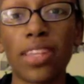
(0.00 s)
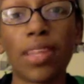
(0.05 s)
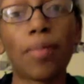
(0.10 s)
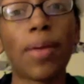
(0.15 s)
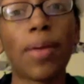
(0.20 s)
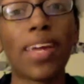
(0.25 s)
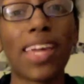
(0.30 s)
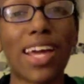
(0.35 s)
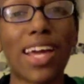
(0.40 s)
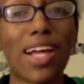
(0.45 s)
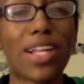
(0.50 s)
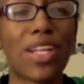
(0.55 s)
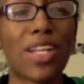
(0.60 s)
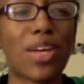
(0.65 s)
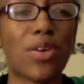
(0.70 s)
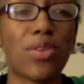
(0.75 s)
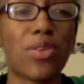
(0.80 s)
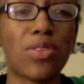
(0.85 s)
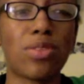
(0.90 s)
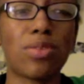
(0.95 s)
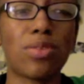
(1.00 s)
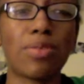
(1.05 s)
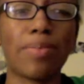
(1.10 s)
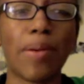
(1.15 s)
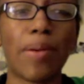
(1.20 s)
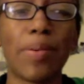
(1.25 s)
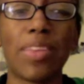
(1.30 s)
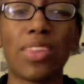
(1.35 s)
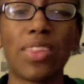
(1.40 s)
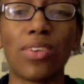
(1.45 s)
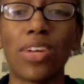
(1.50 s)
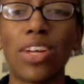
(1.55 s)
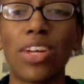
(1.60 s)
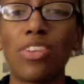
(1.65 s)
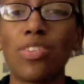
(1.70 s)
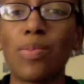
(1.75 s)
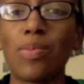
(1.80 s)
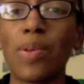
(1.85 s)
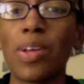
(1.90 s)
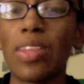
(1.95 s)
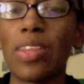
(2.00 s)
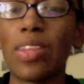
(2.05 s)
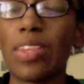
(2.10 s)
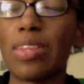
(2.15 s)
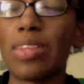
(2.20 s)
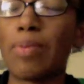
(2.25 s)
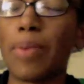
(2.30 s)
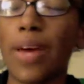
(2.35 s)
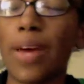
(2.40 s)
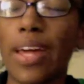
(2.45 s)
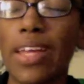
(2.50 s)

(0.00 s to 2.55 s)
I might get close, maybe 300 minutes, but